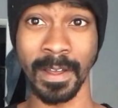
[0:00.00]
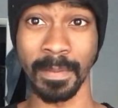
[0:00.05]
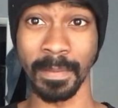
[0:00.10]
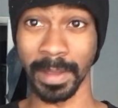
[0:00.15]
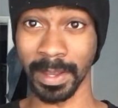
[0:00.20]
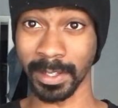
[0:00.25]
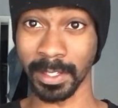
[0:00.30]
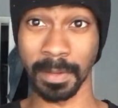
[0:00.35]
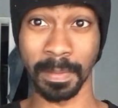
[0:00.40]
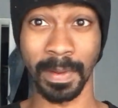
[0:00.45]

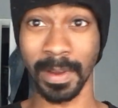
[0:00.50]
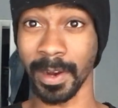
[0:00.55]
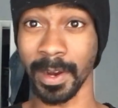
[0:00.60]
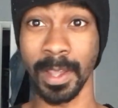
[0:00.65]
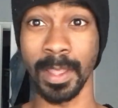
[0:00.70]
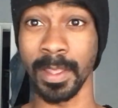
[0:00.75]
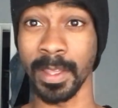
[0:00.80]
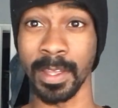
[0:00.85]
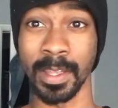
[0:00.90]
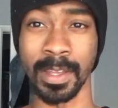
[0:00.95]
because
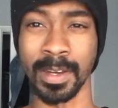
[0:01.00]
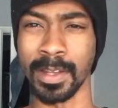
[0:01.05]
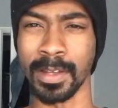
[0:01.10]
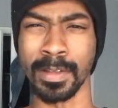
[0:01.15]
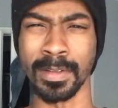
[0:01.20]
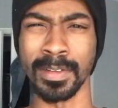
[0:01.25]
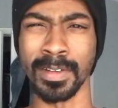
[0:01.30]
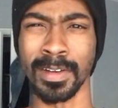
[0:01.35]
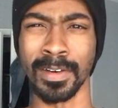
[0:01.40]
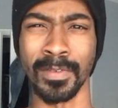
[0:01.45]
apparently, you
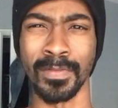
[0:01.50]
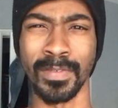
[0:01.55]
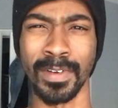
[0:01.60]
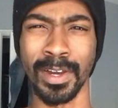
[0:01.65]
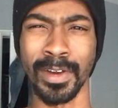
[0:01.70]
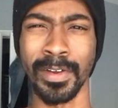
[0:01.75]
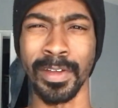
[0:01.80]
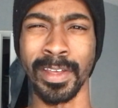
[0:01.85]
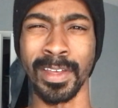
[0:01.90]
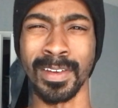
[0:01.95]
know, they're
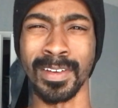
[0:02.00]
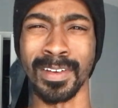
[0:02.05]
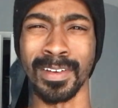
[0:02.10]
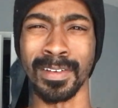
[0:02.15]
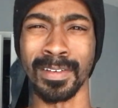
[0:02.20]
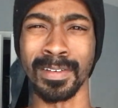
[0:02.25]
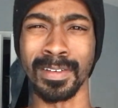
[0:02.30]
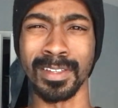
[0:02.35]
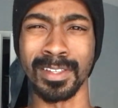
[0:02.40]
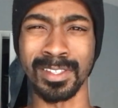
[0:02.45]
very, you
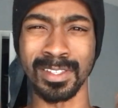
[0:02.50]
know,